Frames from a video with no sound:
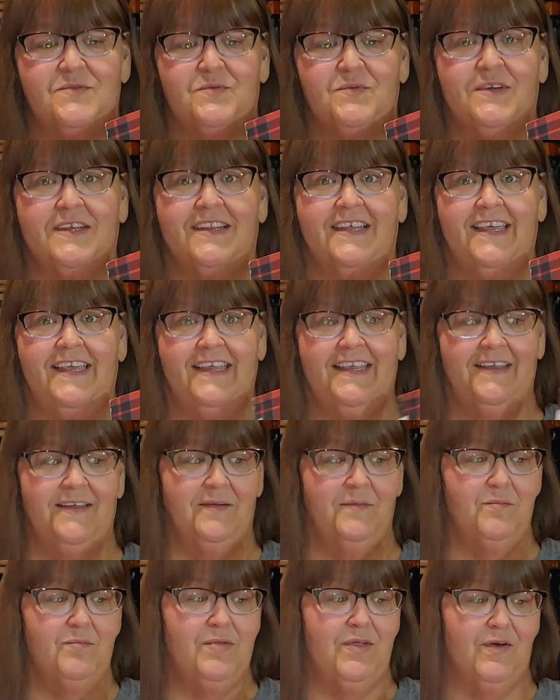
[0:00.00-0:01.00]
This is really
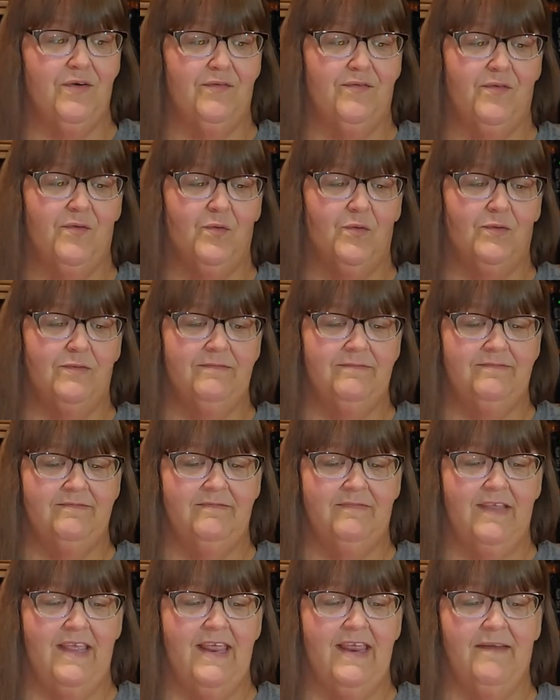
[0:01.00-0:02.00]
beautiful
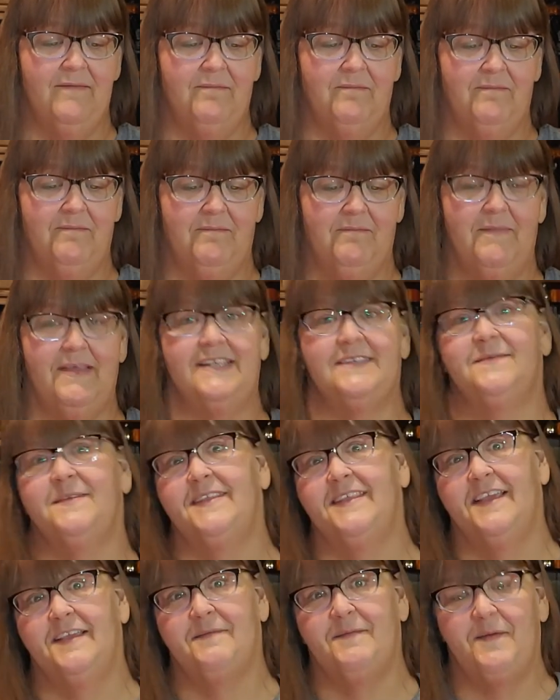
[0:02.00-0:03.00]
and makes me
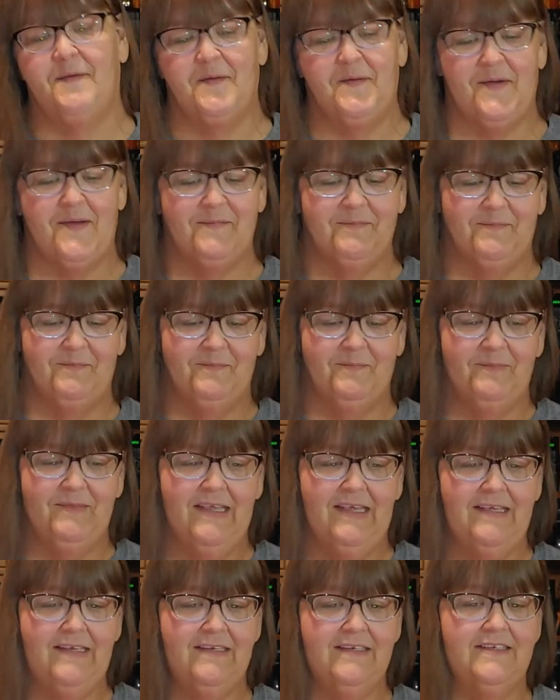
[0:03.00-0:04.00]
think of my mom.
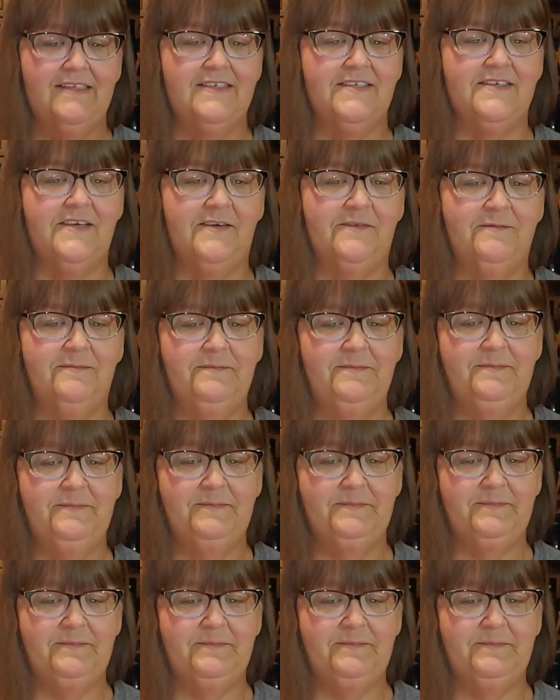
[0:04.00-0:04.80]
So,